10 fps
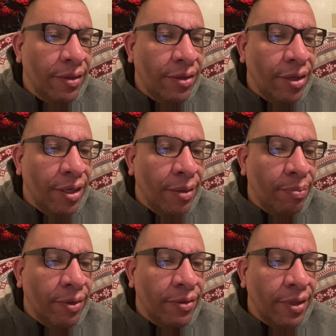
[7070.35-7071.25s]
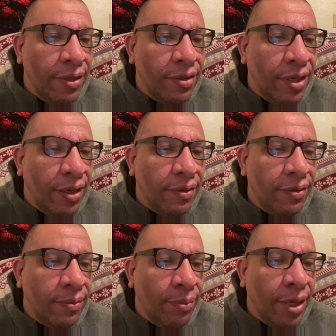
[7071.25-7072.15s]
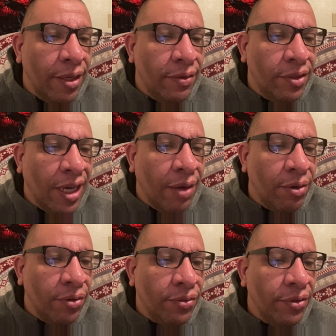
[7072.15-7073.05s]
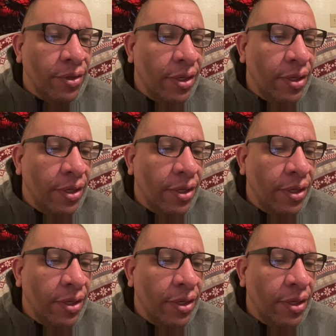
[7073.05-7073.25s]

30% chance rain showers.